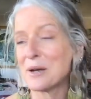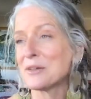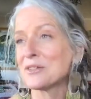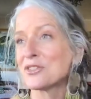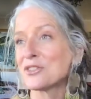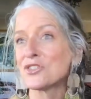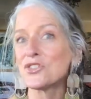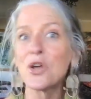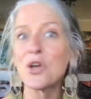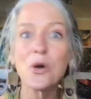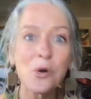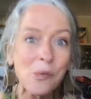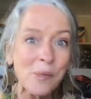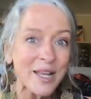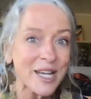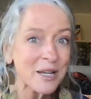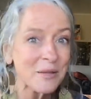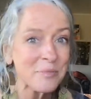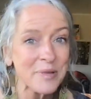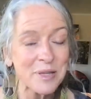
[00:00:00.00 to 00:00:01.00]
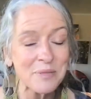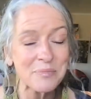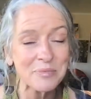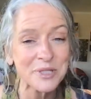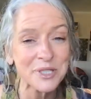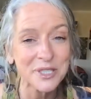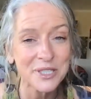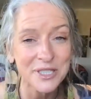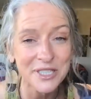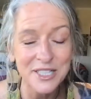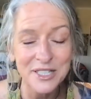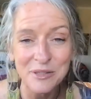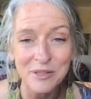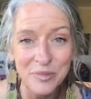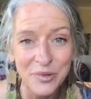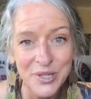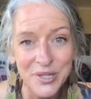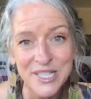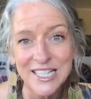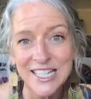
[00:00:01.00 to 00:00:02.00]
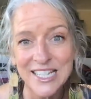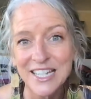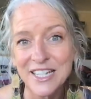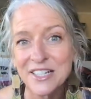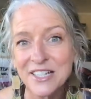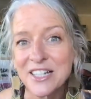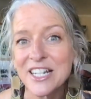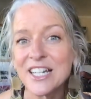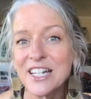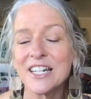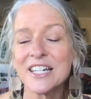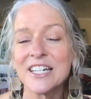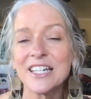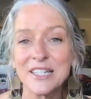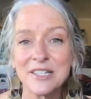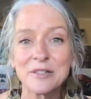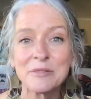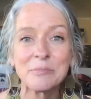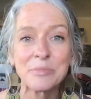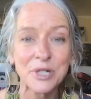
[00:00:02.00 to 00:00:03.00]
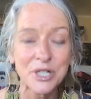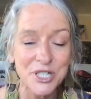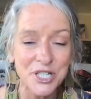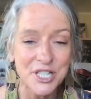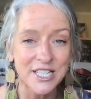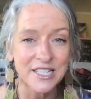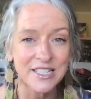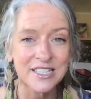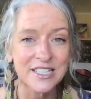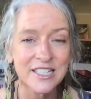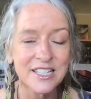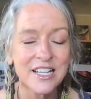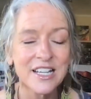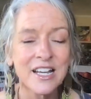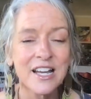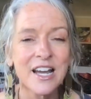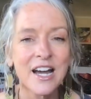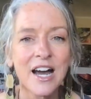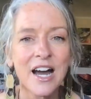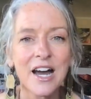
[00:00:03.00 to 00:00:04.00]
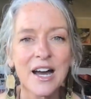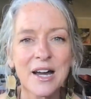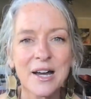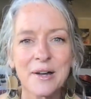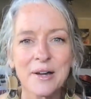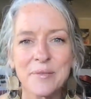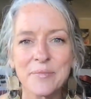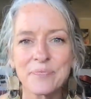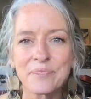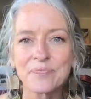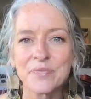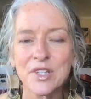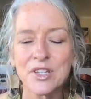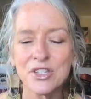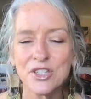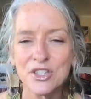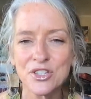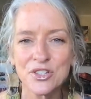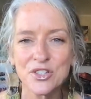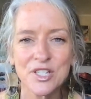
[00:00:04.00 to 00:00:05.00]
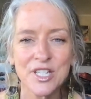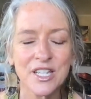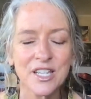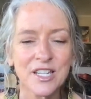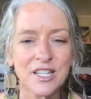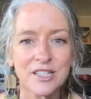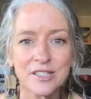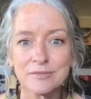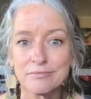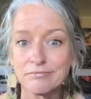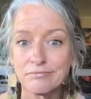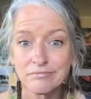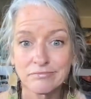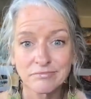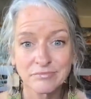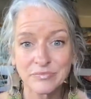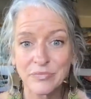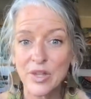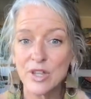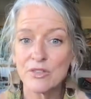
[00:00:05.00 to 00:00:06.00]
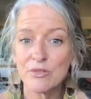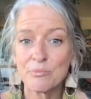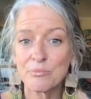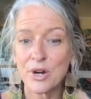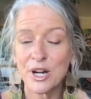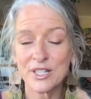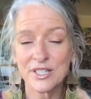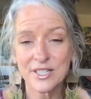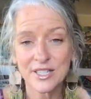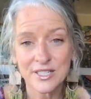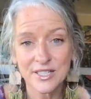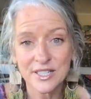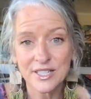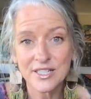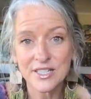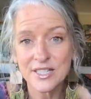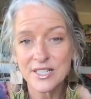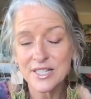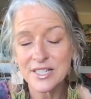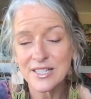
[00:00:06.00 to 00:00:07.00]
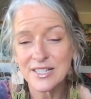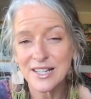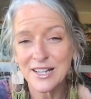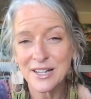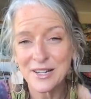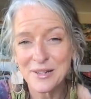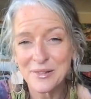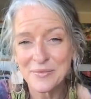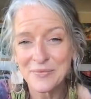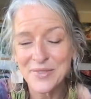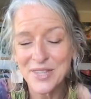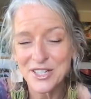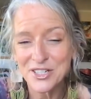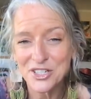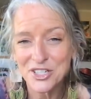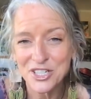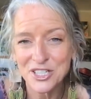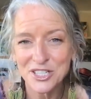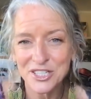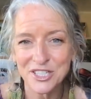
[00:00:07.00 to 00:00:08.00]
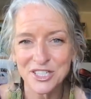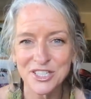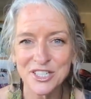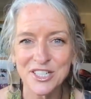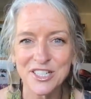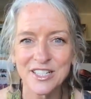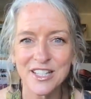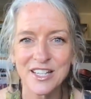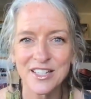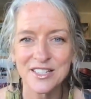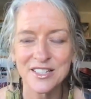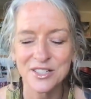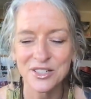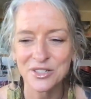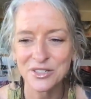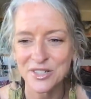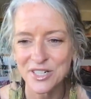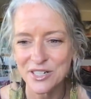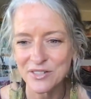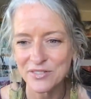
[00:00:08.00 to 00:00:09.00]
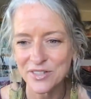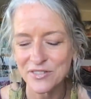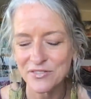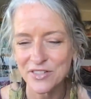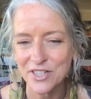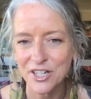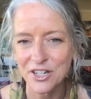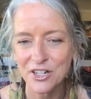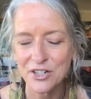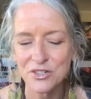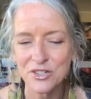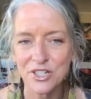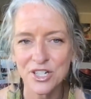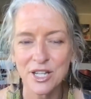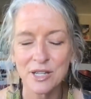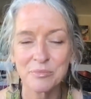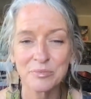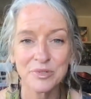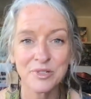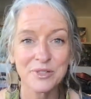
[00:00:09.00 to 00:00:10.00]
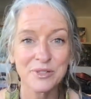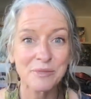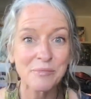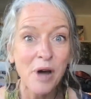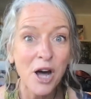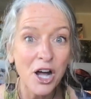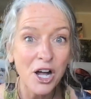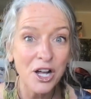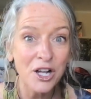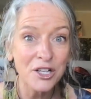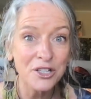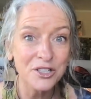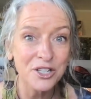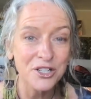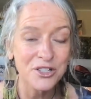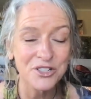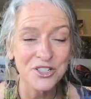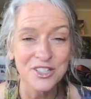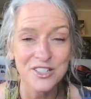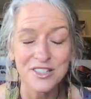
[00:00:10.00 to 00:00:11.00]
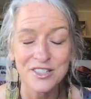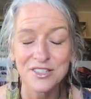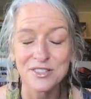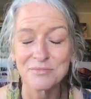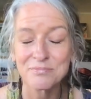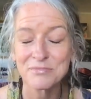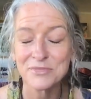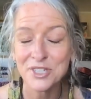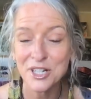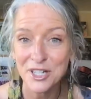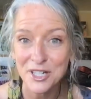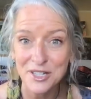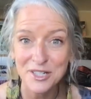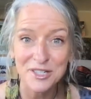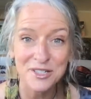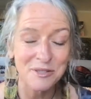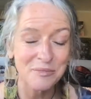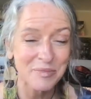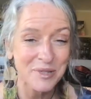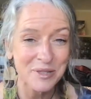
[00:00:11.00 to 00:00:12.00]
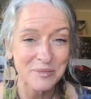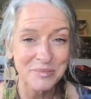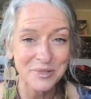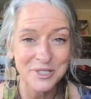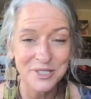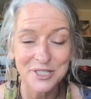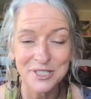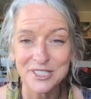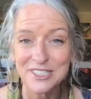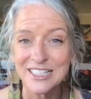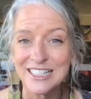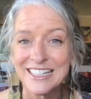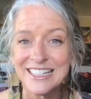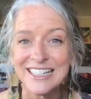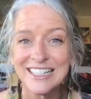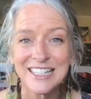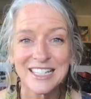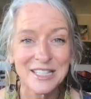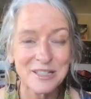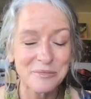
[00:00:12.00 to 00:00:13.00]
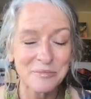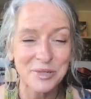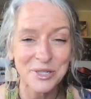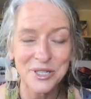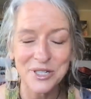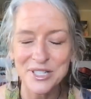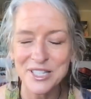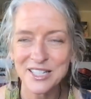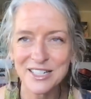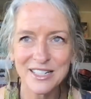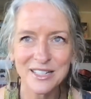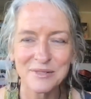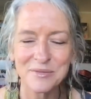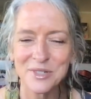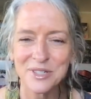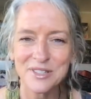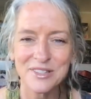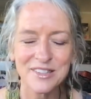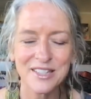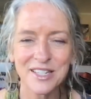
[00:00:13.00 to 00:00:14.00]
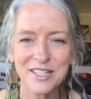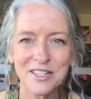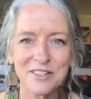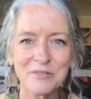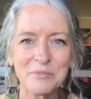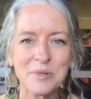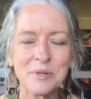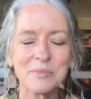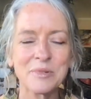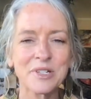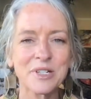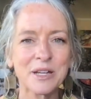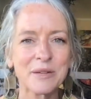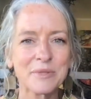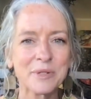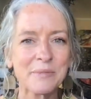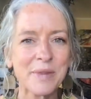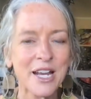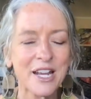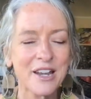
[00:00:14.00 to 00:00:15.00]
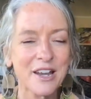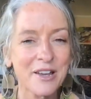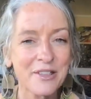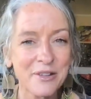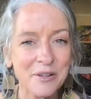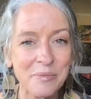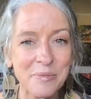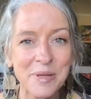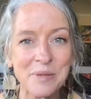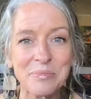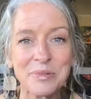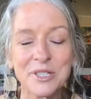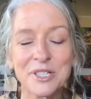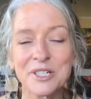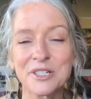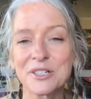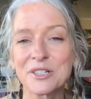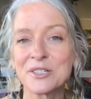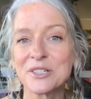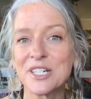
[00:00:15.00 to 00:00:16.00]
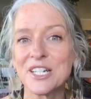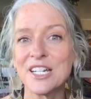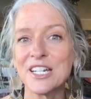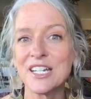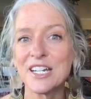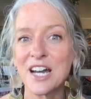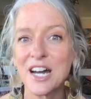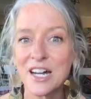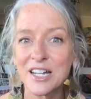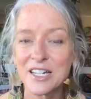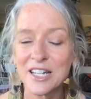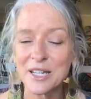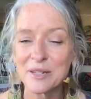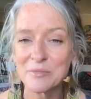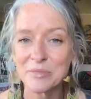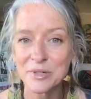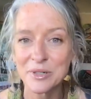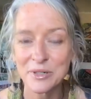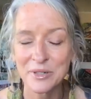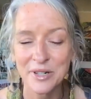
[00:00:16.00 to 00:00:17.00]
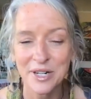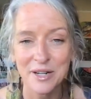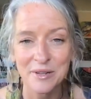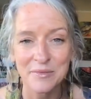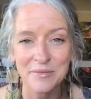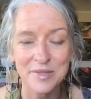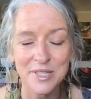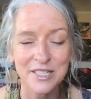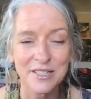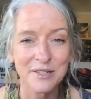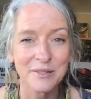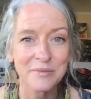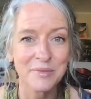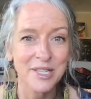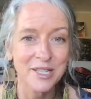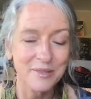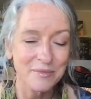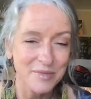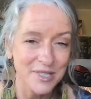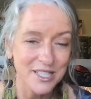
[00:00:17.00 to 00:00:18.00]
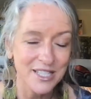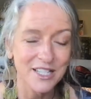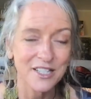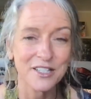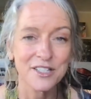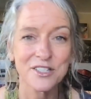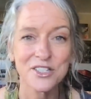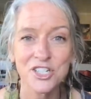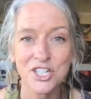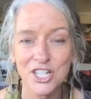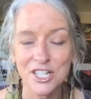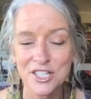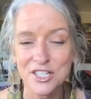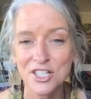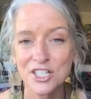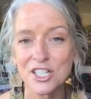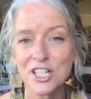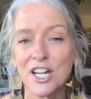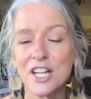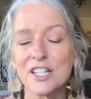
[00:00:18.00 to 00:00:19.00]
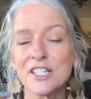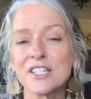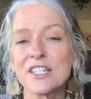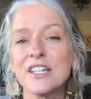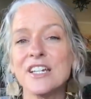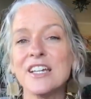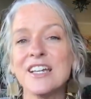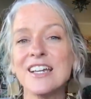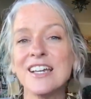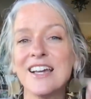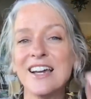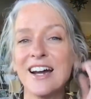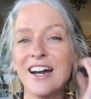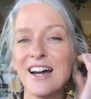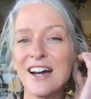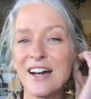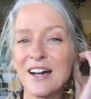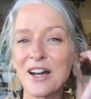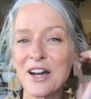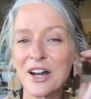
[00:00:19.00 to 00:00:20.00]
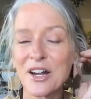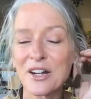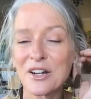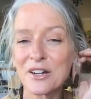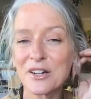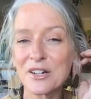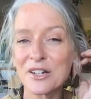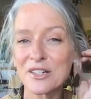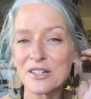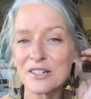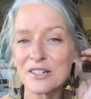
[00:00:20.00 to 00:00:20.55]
so many people in the Boise area in person um, using processes um, that she learned as a creatively fit coach. April Small coaches tons of people in person. I'm just thinking of people that come to mind. Other people are creating online programs. Um, Kim Sales, Janice Gallant uh, are,